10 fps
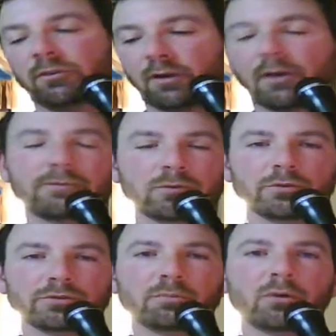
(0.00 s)
of
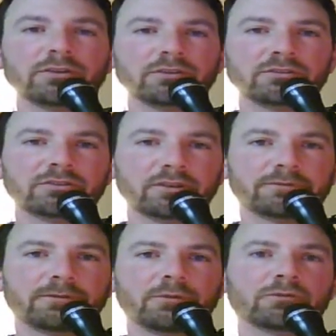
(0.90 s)
course, the processes of the
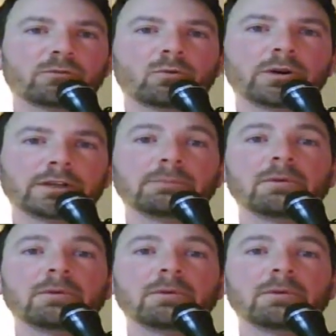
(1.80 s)
phones are working.